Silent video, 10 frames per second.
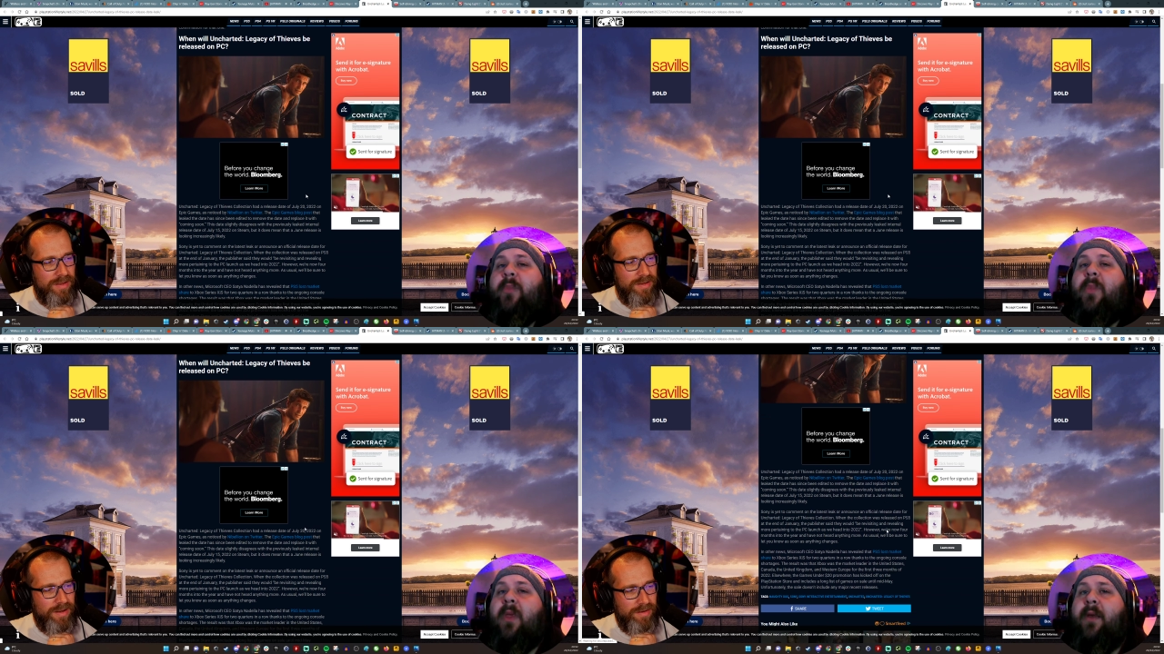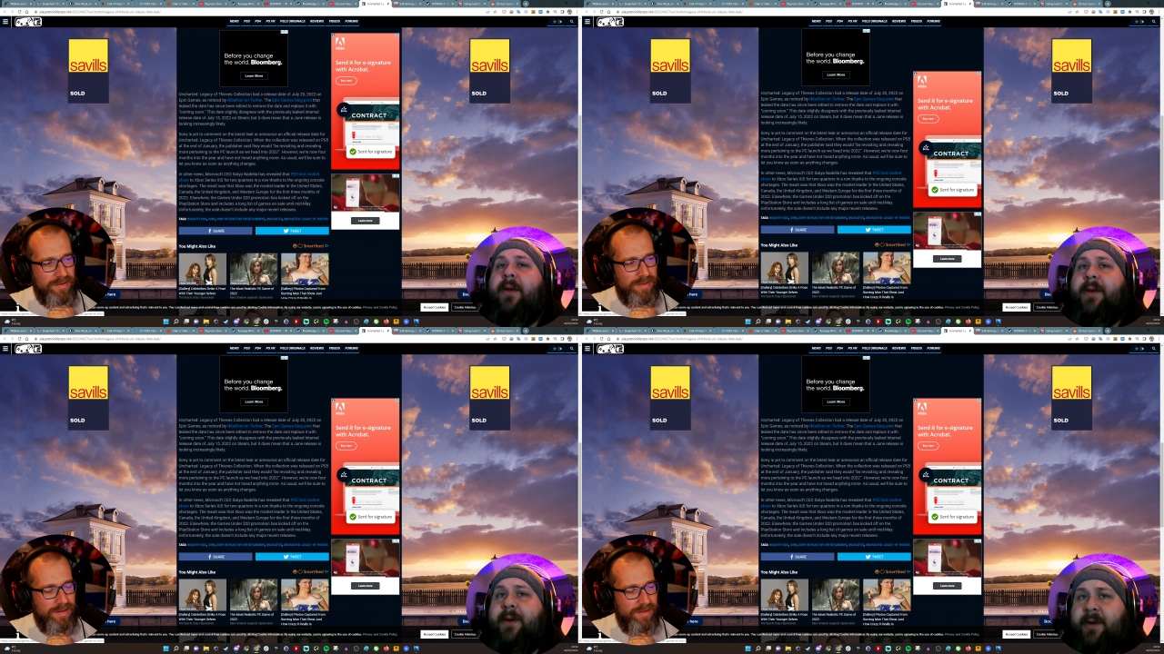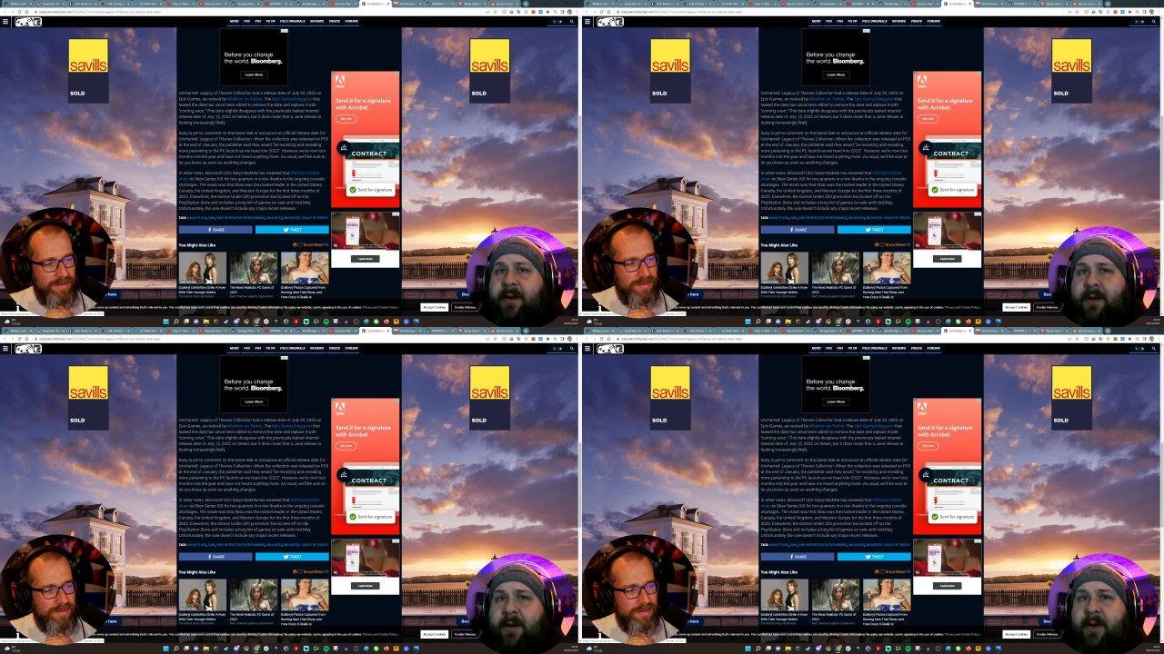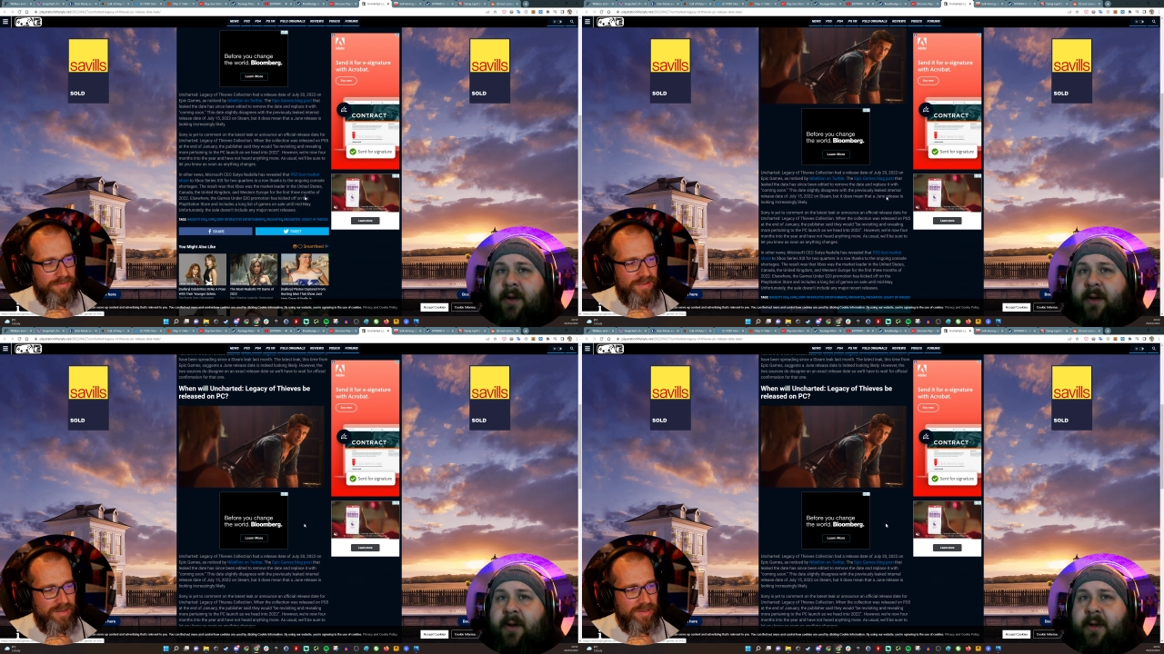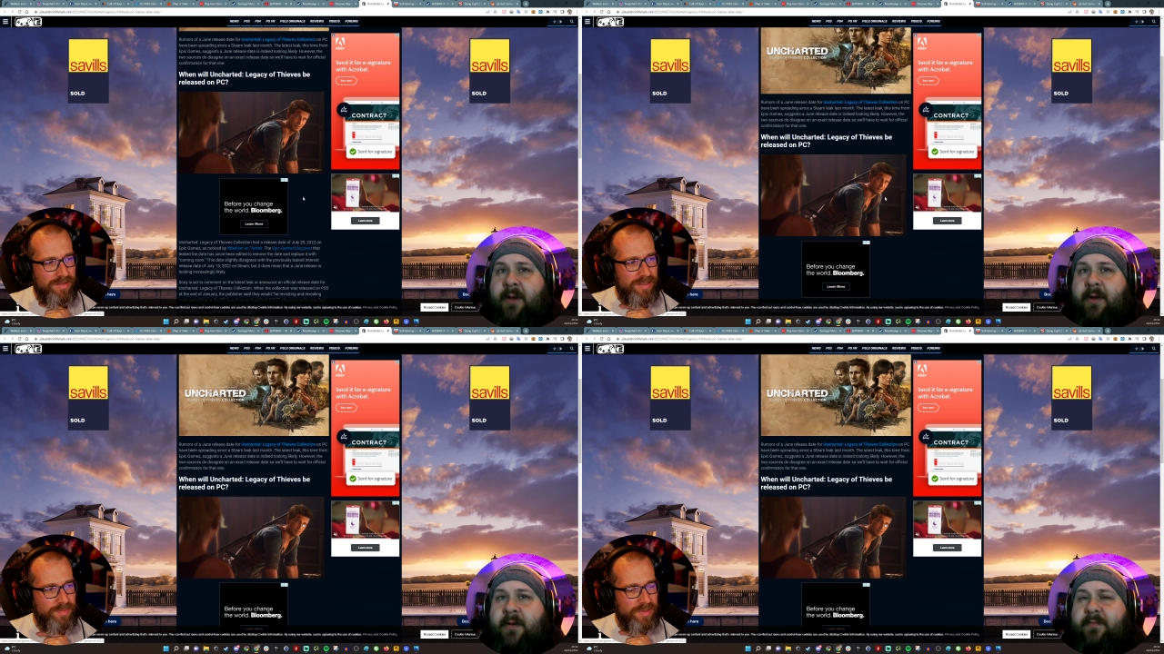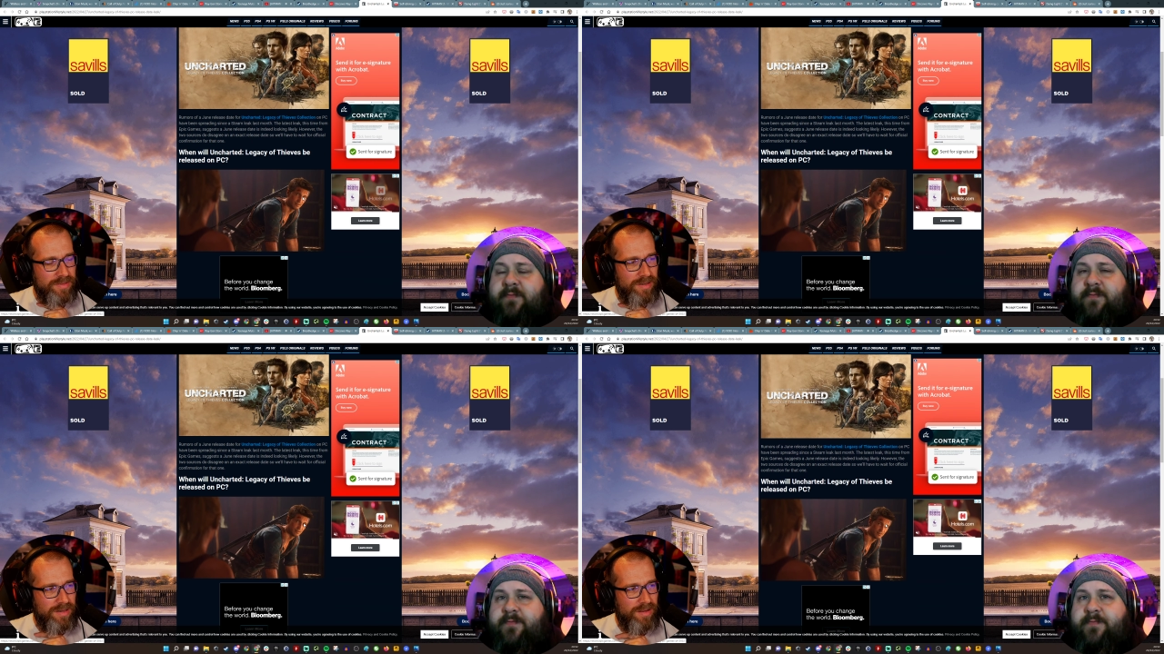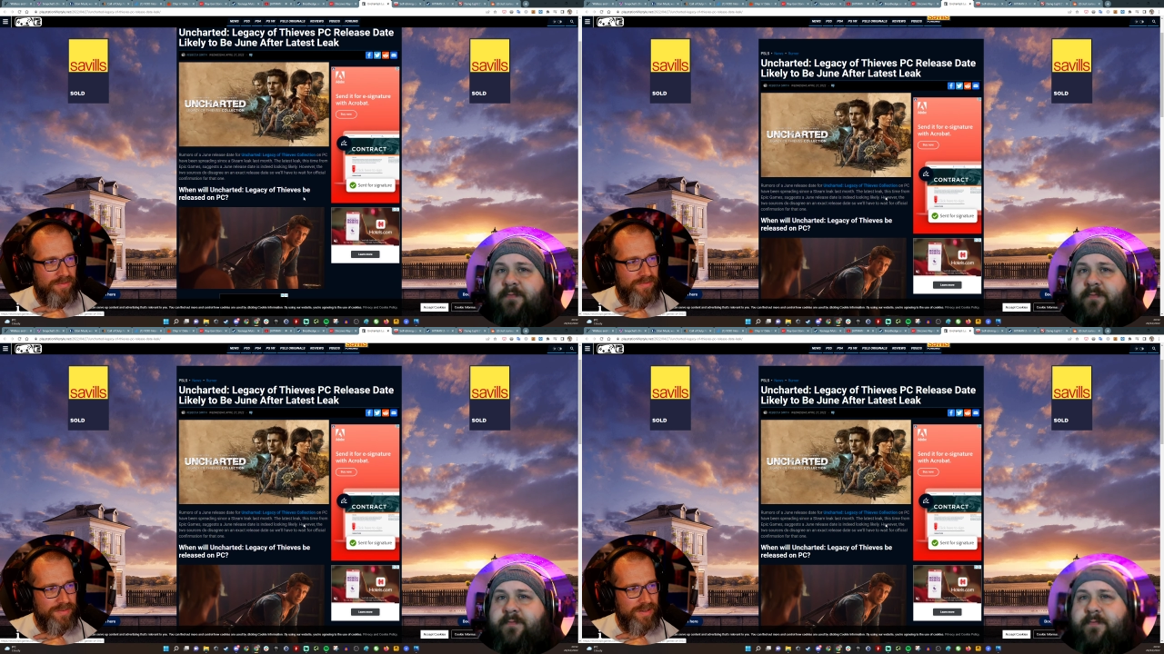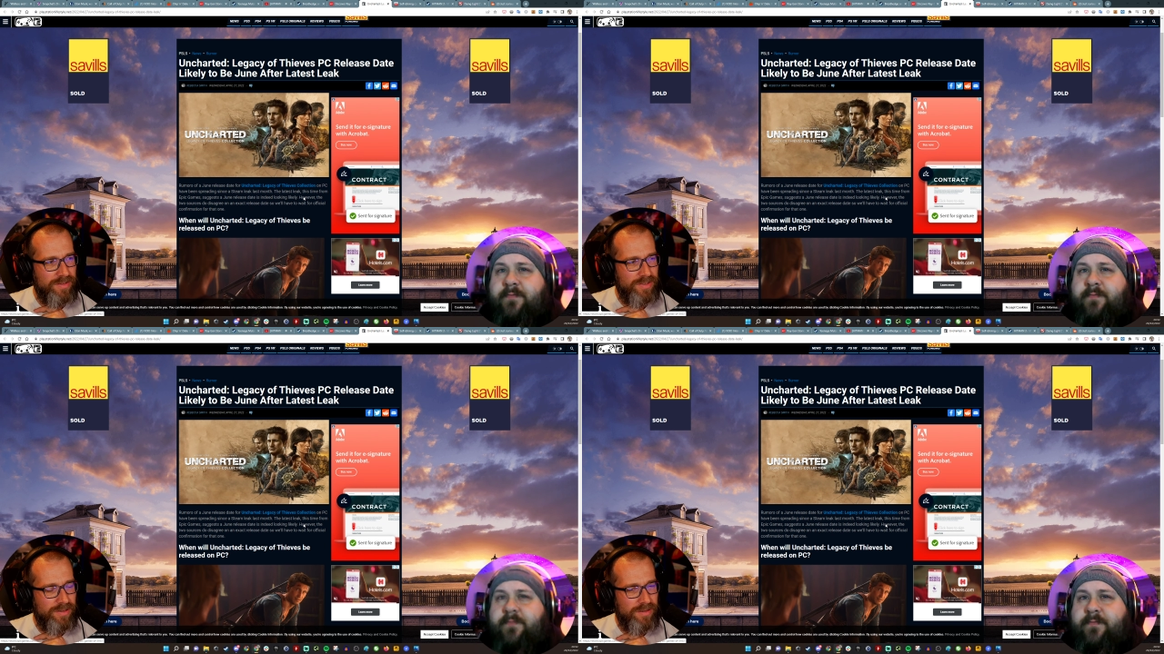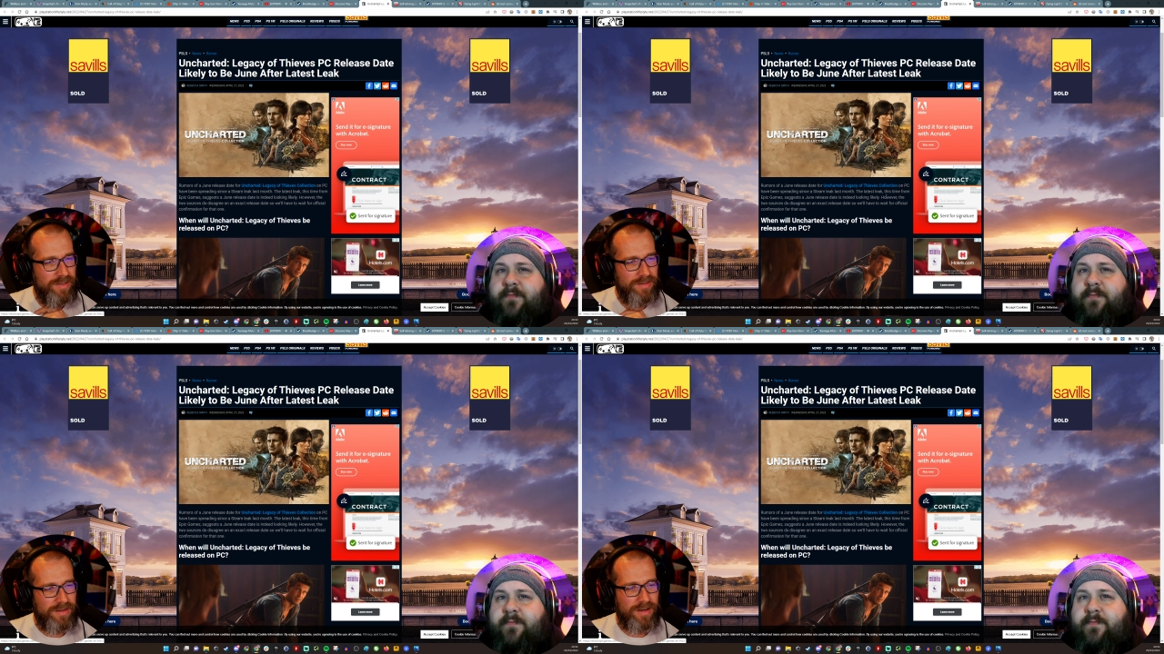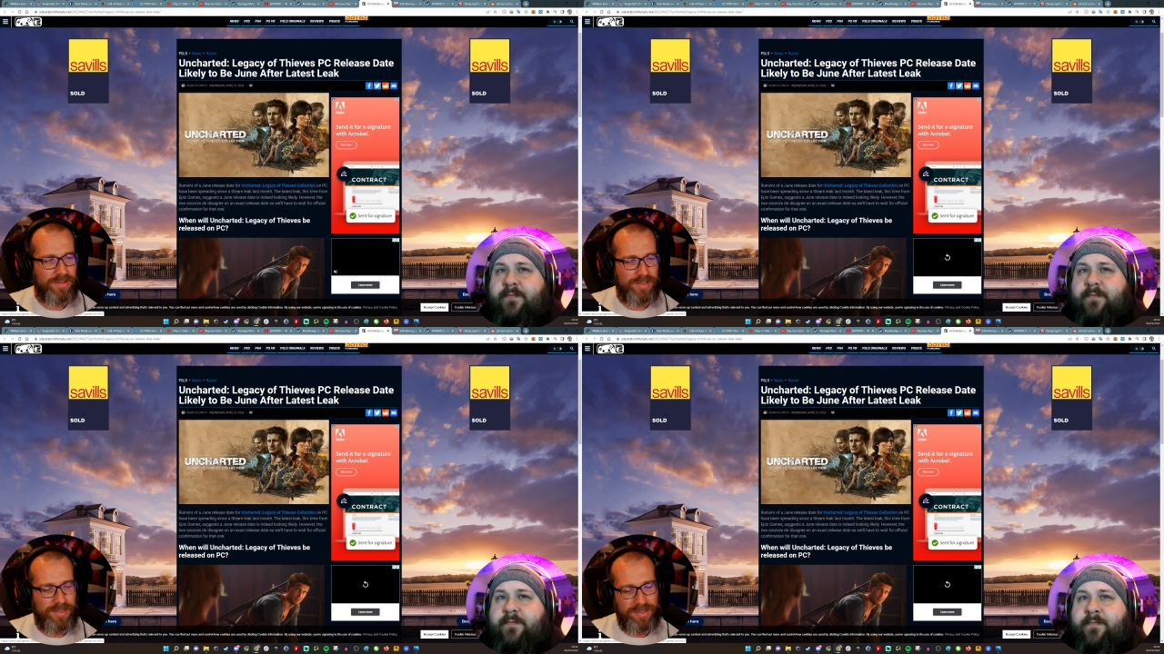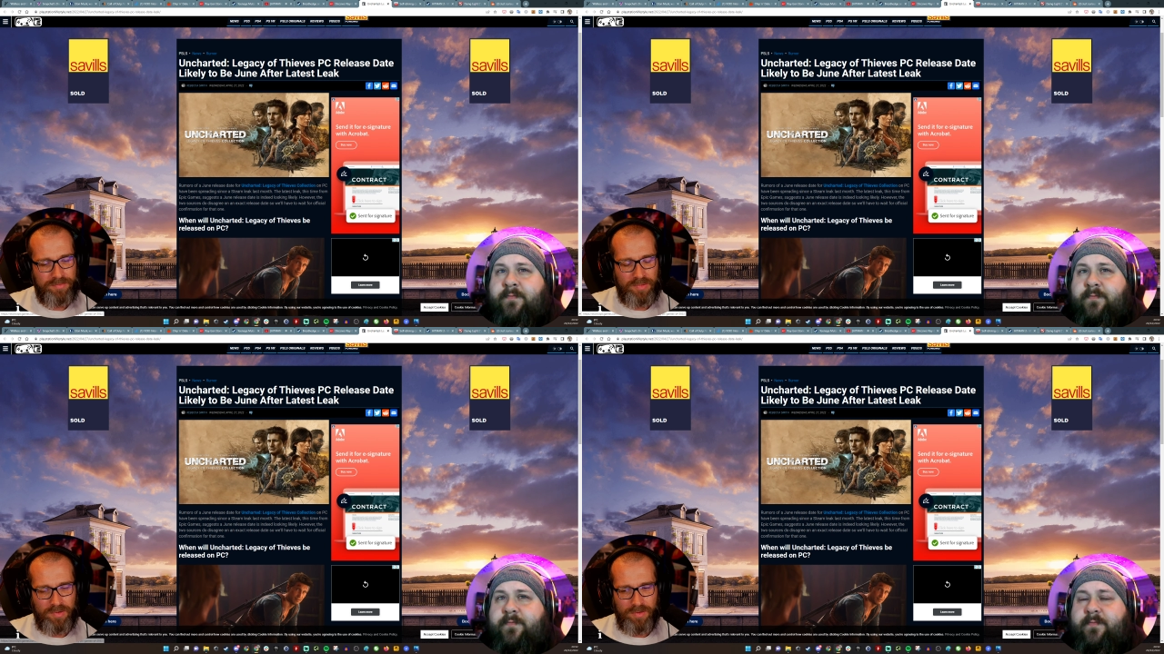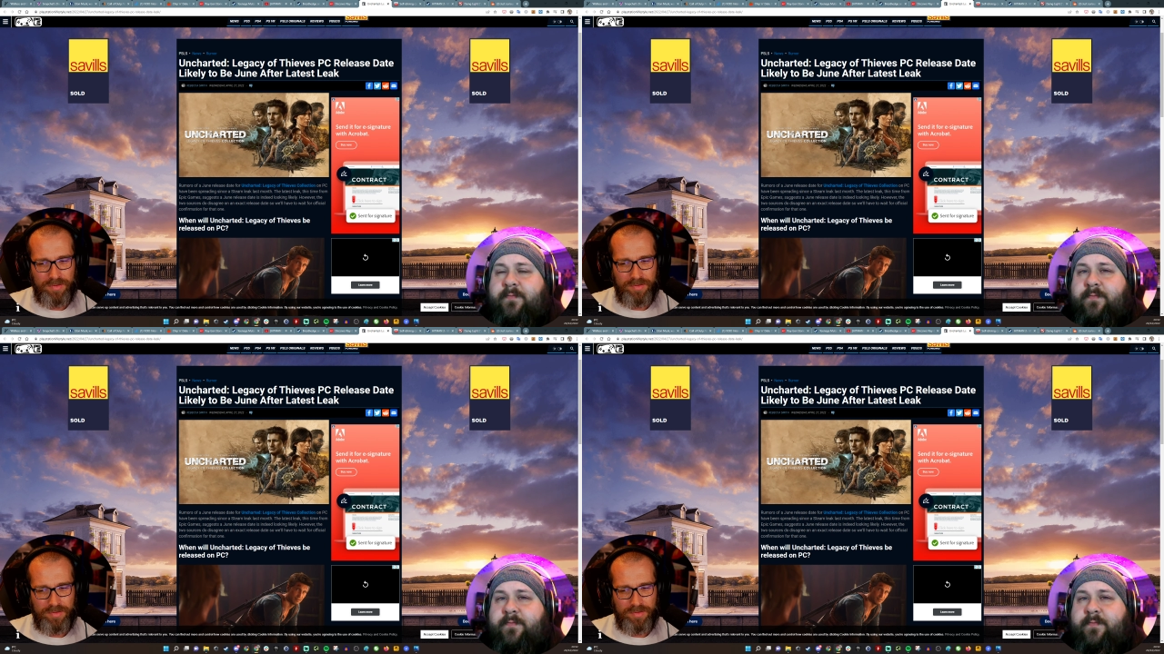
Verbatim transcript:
Speaker 1: Now I don't know how I feel about this because I loved Uncharted, and I actually mm-hmm. bought